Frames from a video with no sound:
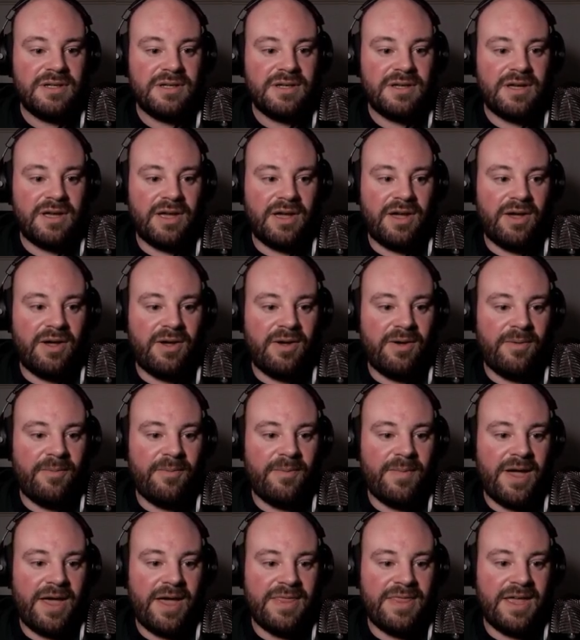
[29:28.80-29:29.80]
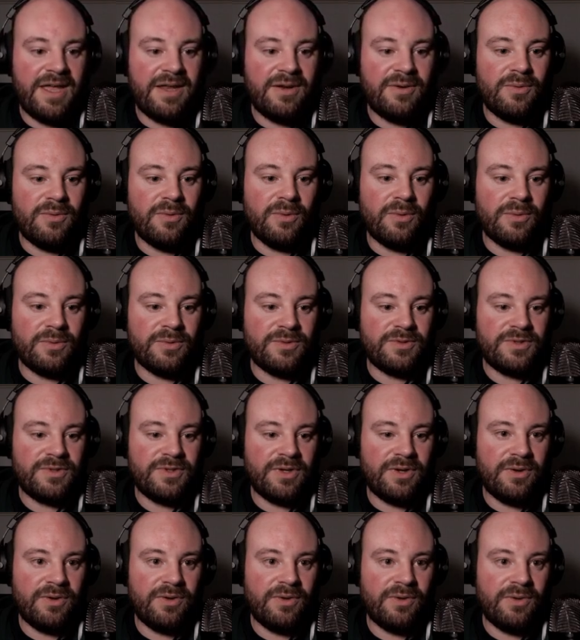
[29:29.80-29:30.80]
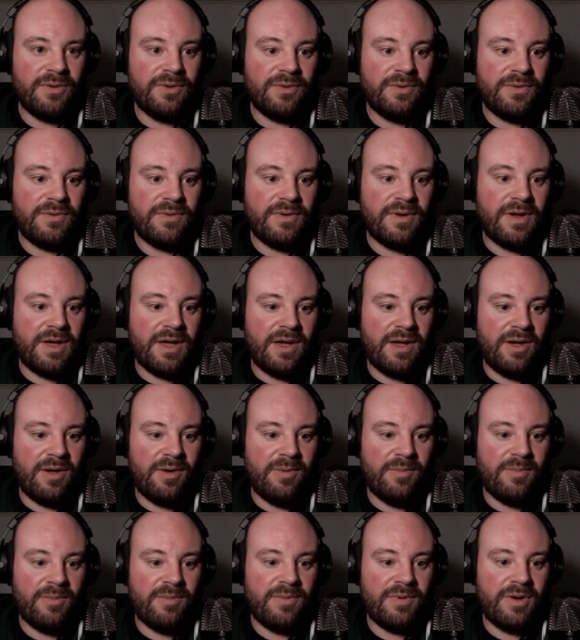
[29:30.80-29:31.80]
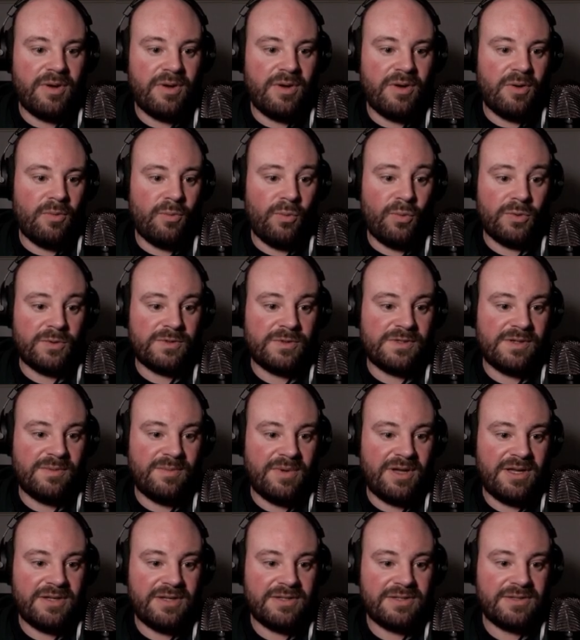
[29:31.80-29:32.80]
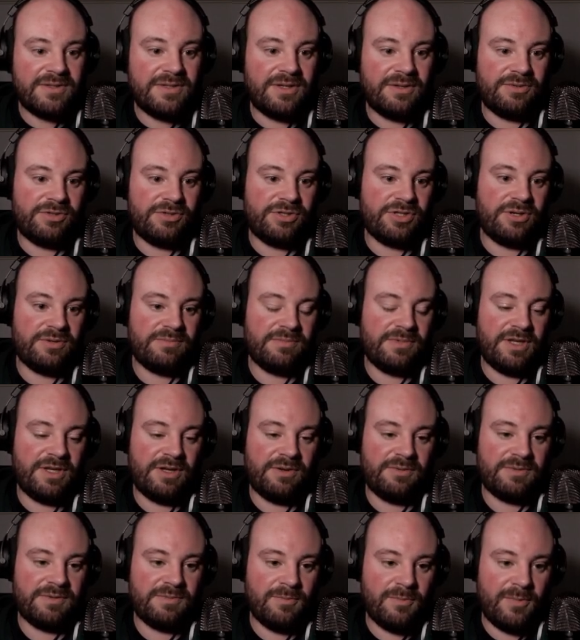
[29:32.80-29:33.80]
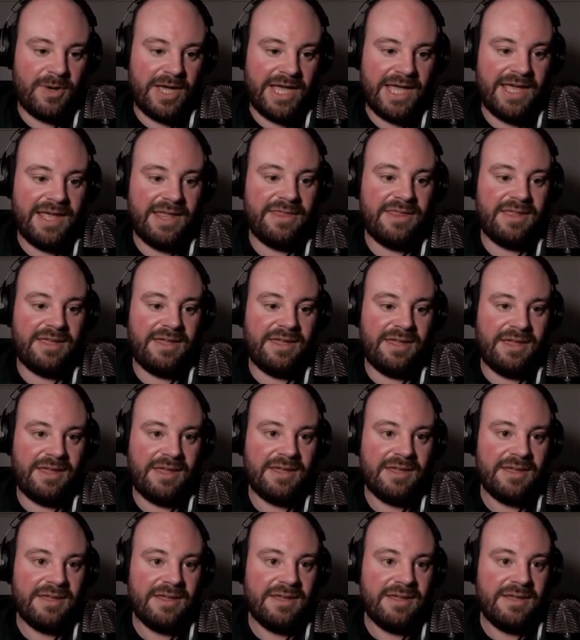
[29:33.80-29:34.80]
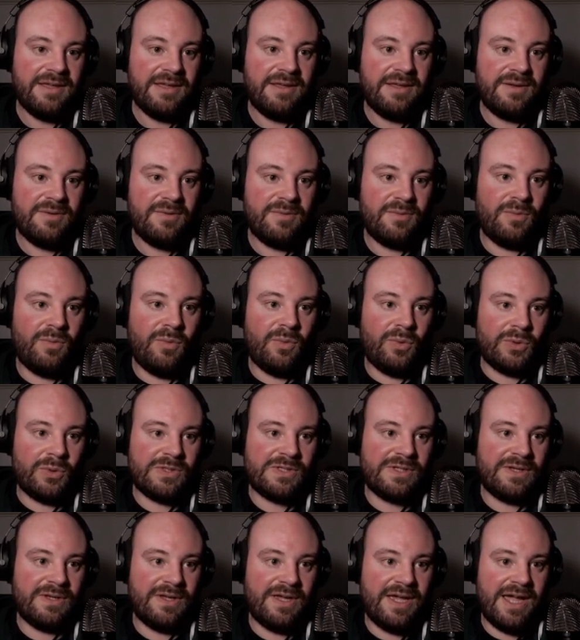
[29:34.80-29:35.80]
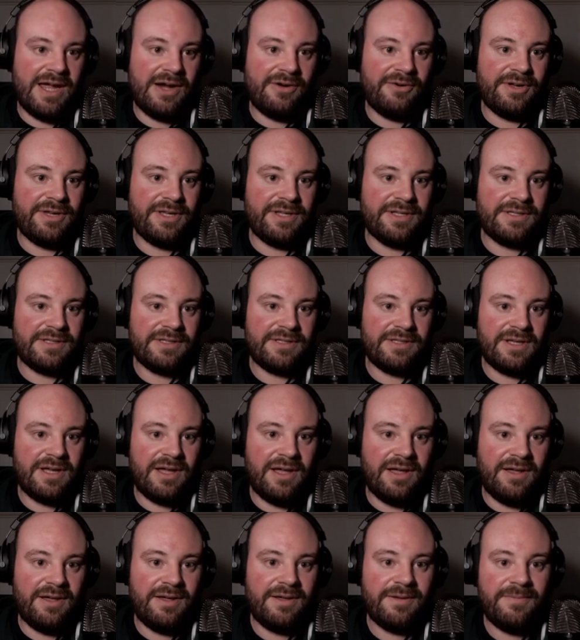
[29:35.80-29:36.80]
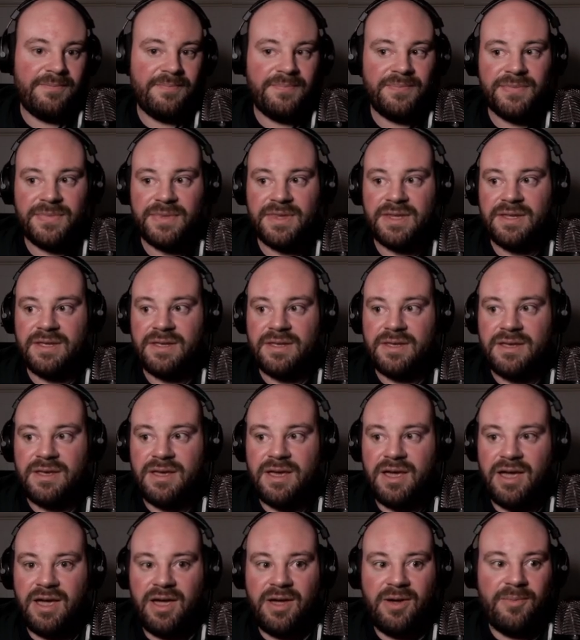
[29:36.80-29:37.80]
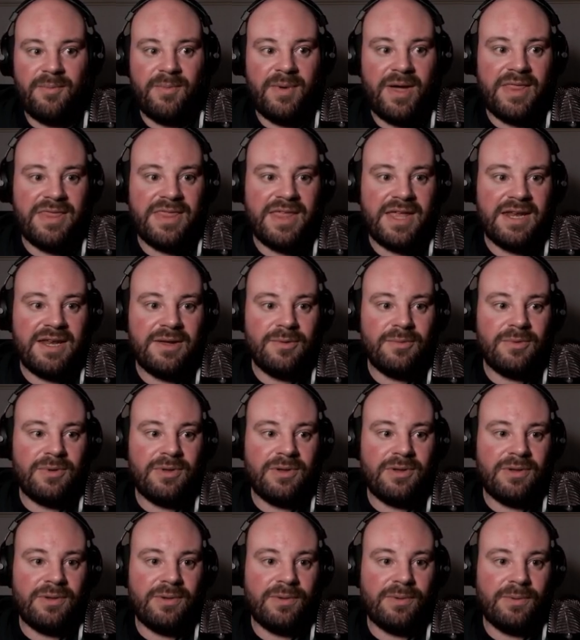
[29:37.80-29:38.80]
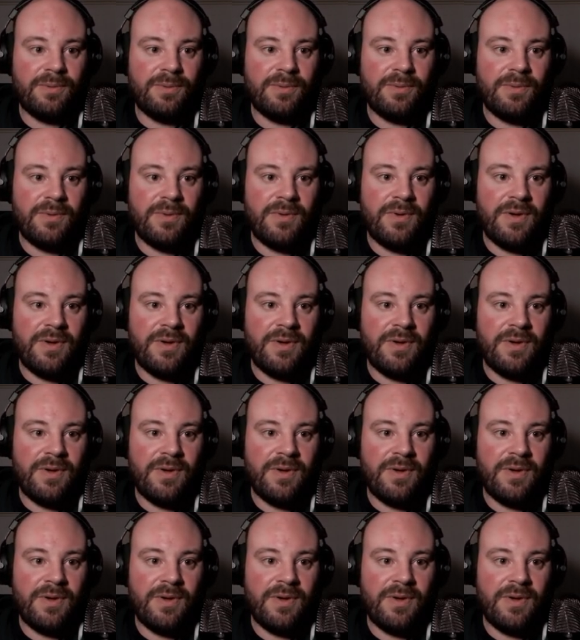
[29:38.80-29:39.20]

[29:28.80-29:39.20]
and then also a water mask, so show where the water areas are, and then it will